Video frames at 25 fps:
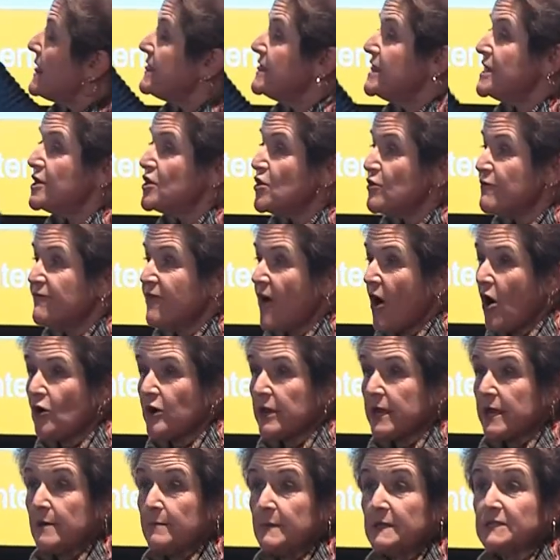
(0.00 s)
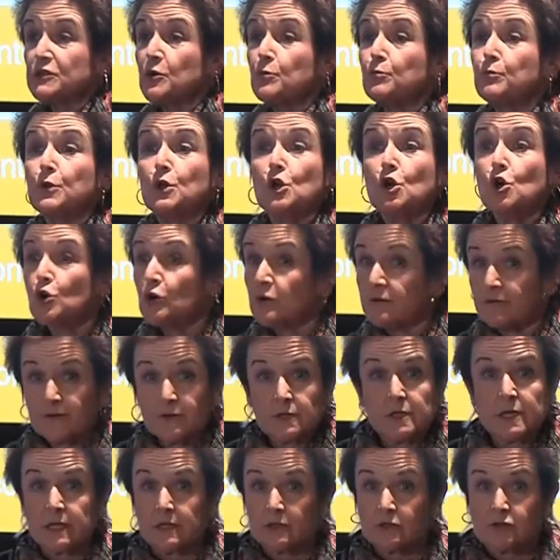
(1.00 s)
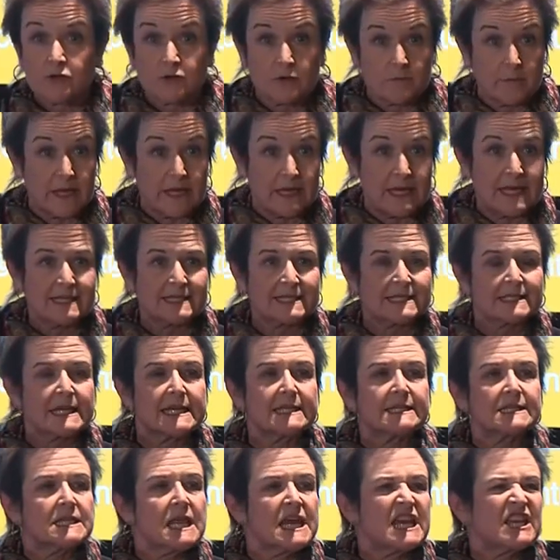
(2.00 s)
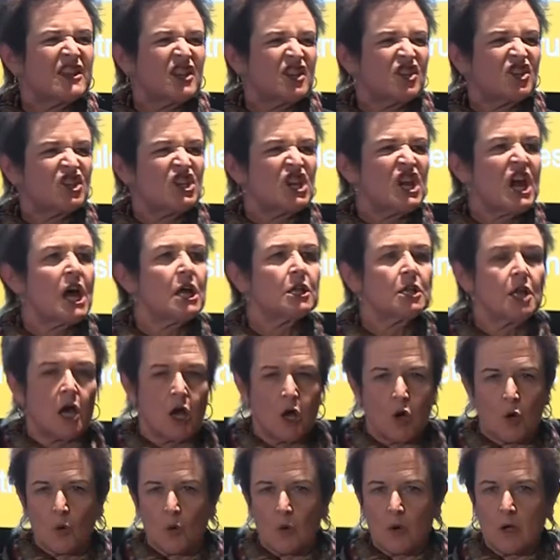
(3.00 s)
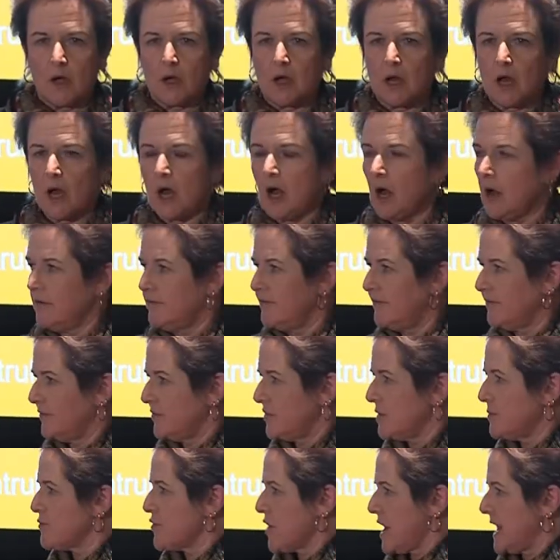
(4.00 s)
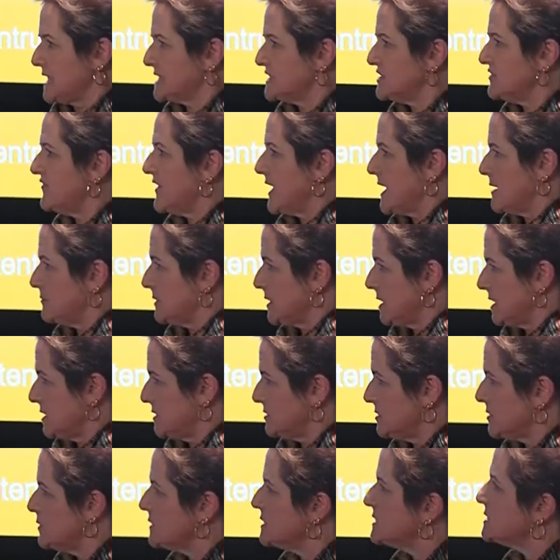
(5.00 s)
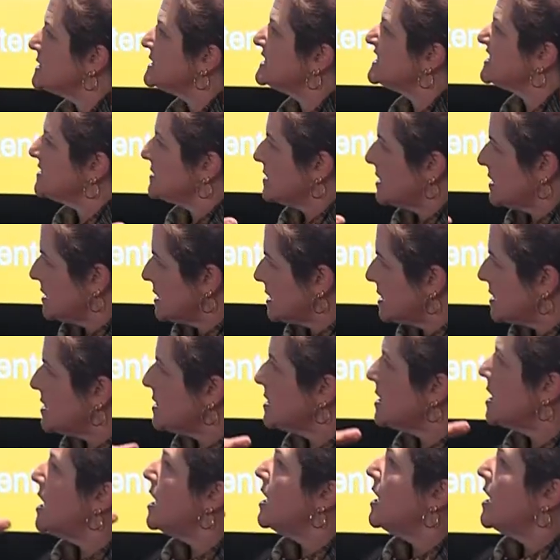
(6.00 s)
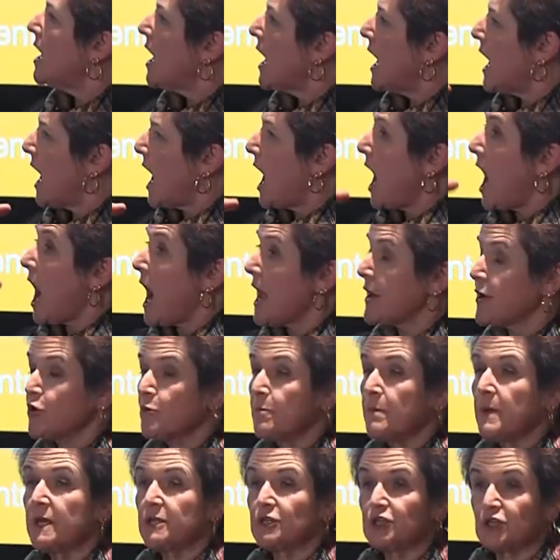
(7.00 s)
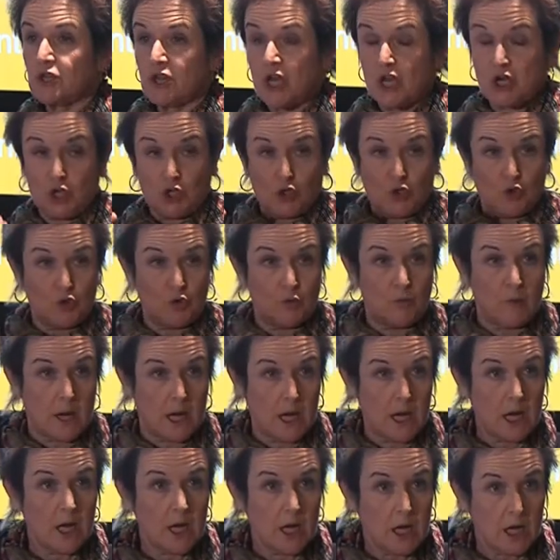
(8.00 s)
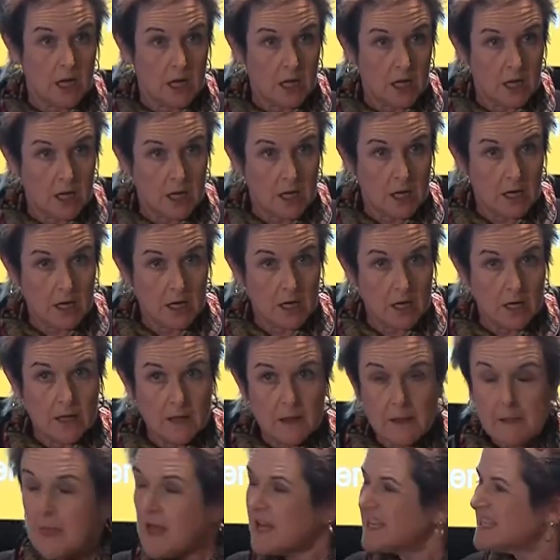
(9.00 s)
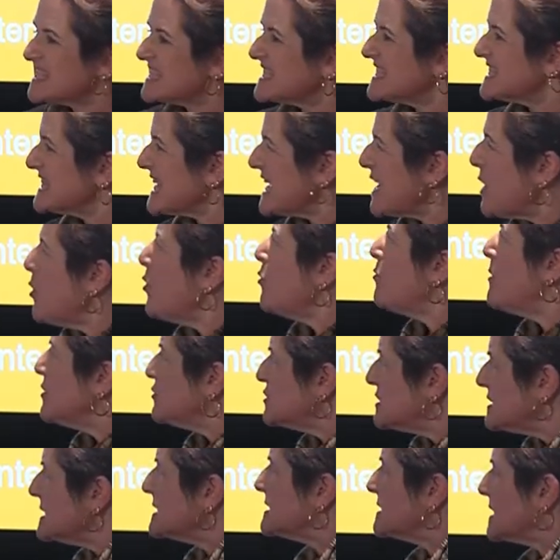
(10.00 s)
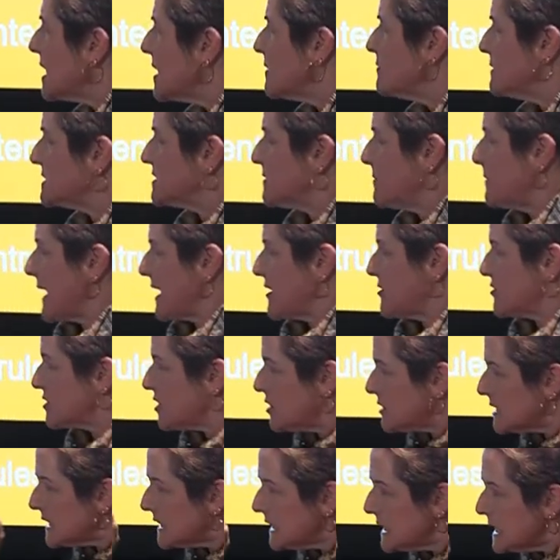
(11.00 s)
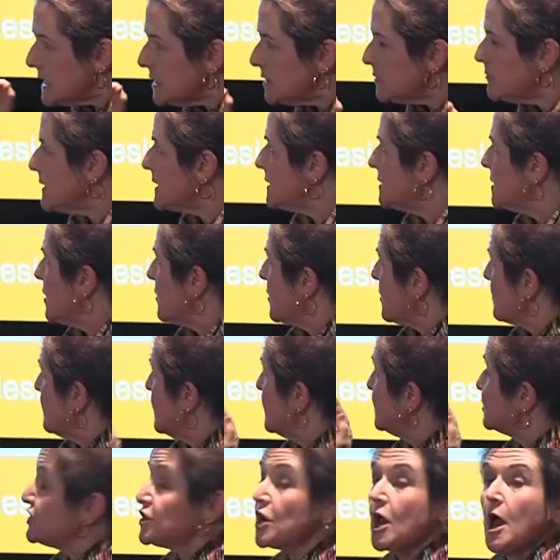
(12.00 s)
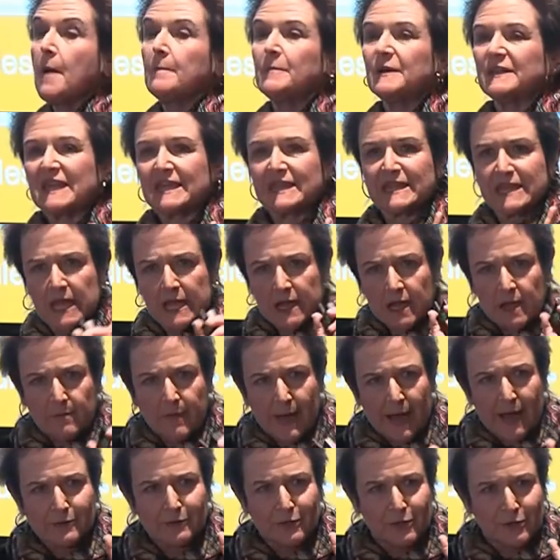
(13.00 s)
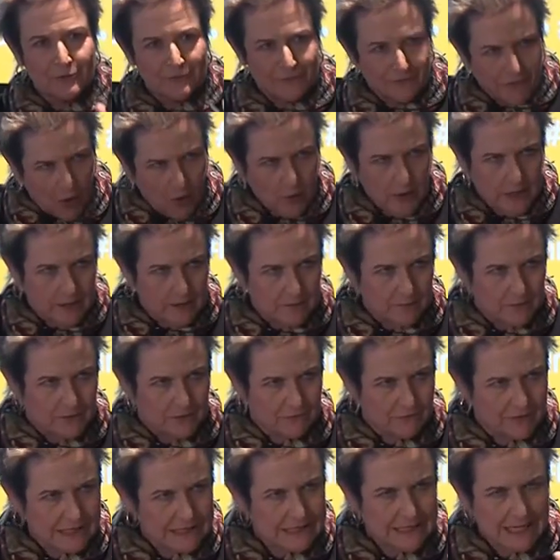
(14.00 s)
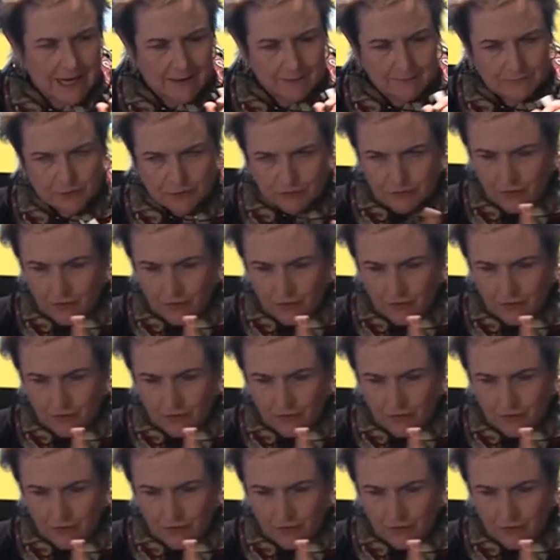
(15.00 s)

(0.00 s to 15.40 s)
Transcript: The euphonium is a beautiful instrument. It's like the cello of the brass family. So it's a little higher pitched than a tuba. Almost the same as a baritone, a little bit lower pitch. But the thing about the euphonium, the reason I'm